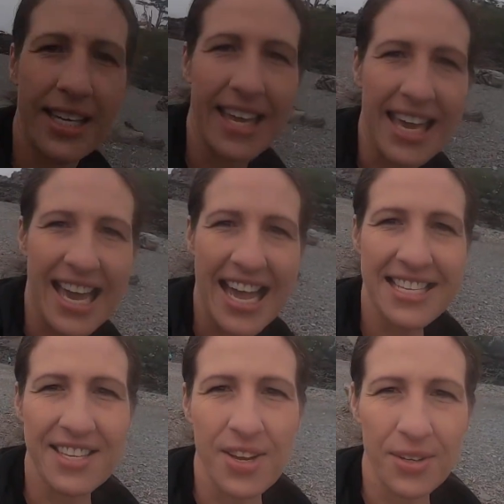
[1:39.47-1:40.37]
Okay
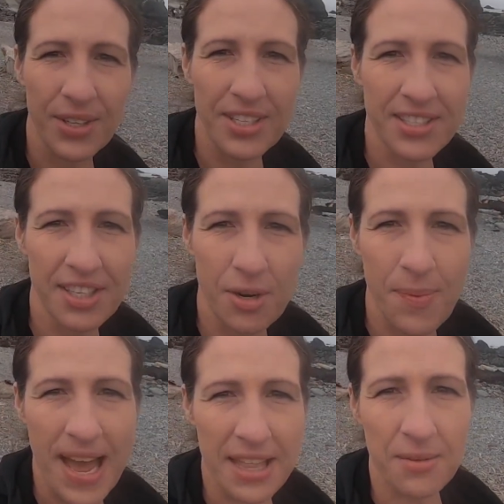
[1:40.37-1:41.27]
guys, so there's the little
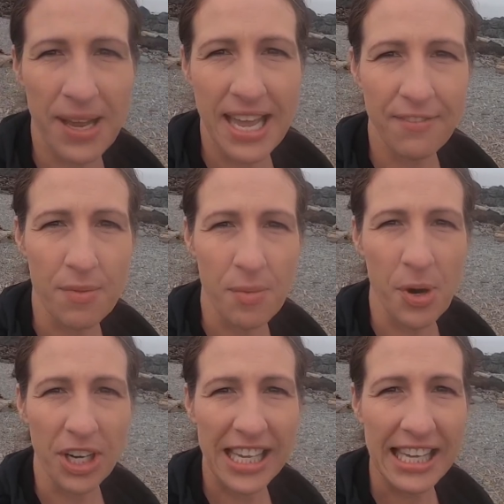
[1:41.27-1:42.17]
pathway from the
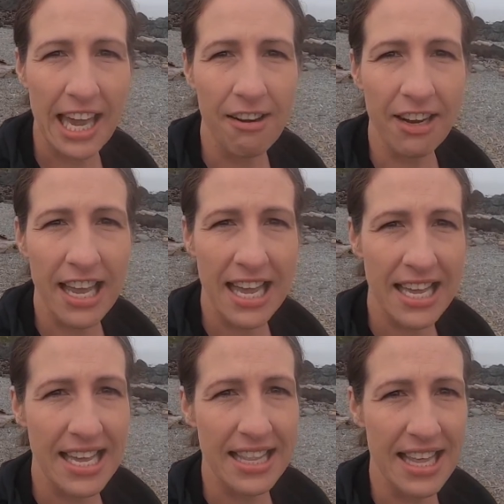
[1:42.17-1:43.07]
parking
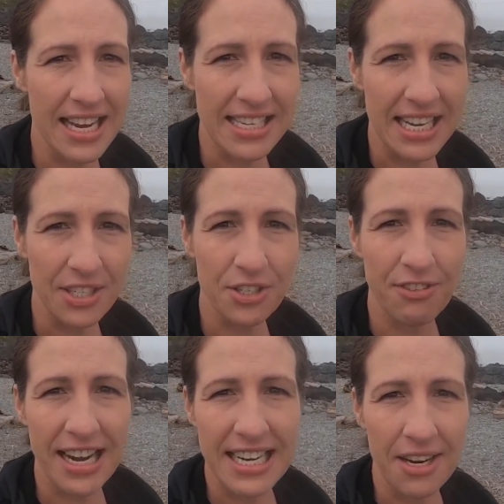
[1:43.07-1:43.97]
area, and then it takes you
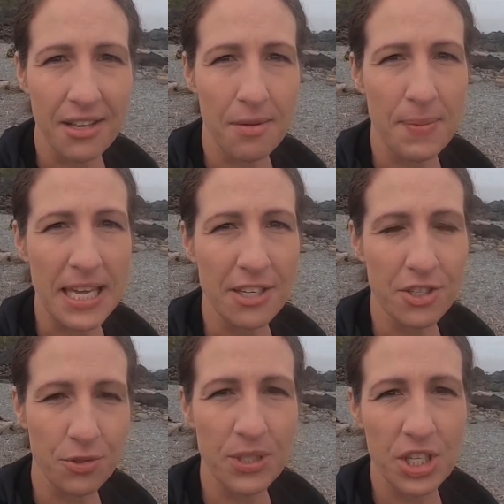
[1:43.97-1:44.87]
right down to the
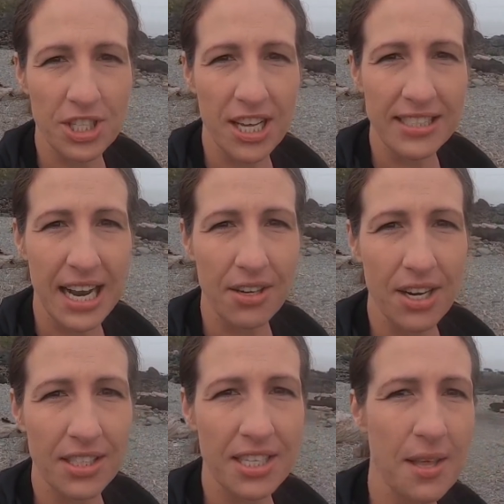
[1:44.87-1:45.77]
beach. So we just got down
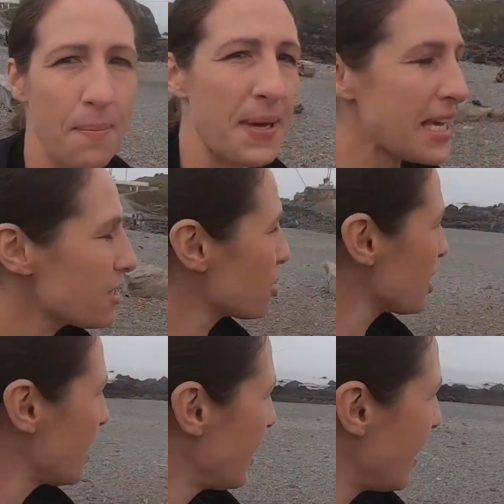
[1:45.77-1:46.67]
to the beach,
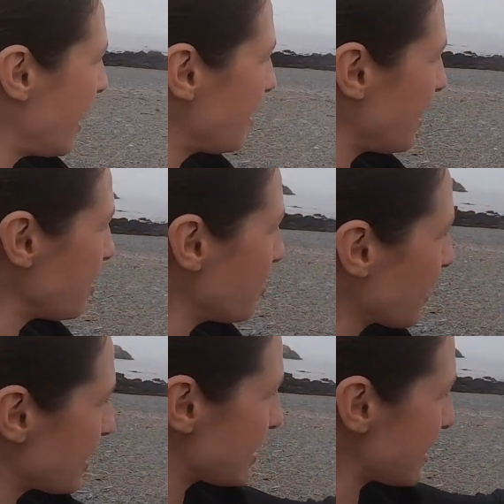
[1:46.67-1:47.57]
and then you
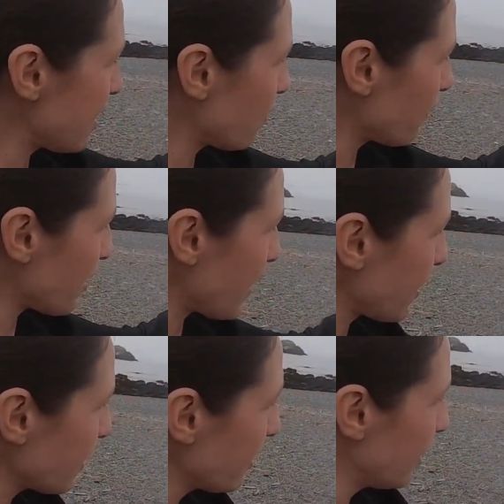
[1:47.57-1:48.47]
can see over
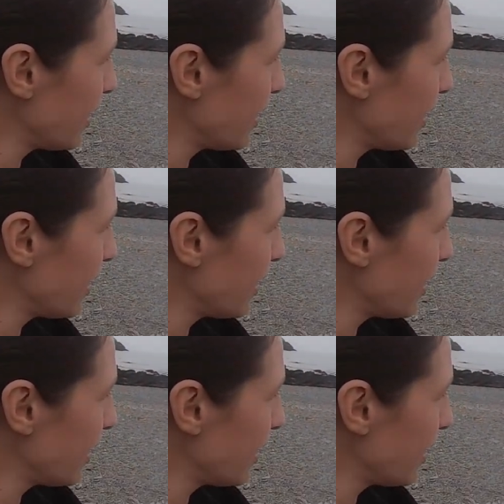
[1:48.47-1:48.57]
there